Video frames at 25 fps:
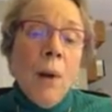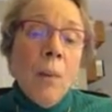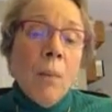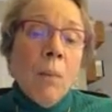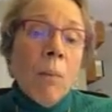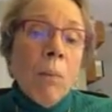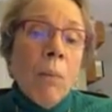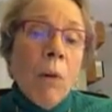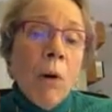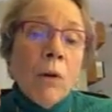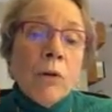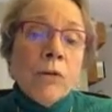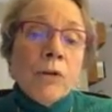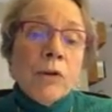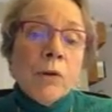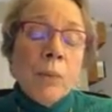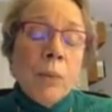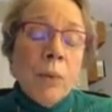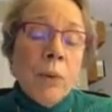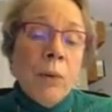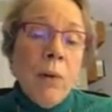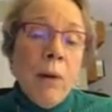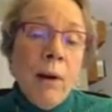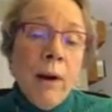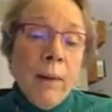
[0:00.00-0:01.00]

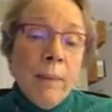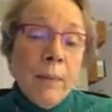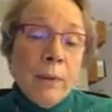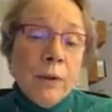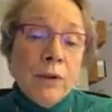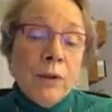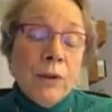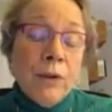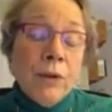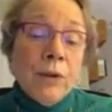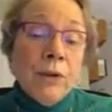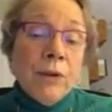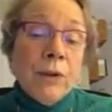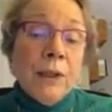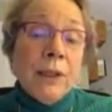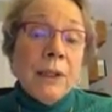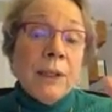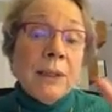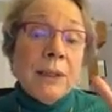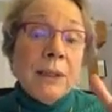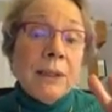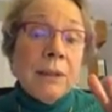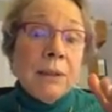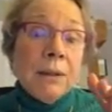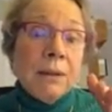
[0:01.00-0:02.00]
multiple
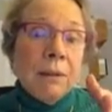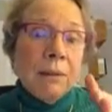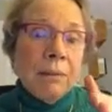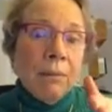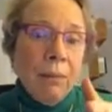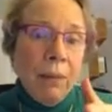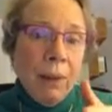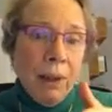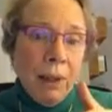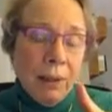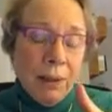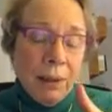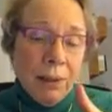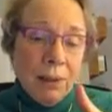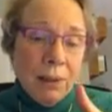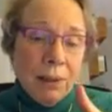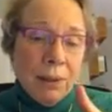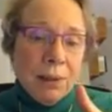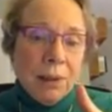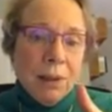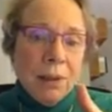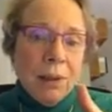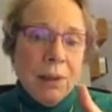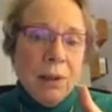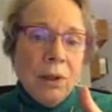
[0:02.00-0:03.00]
opportunities to
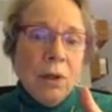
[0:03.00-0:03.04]
mix,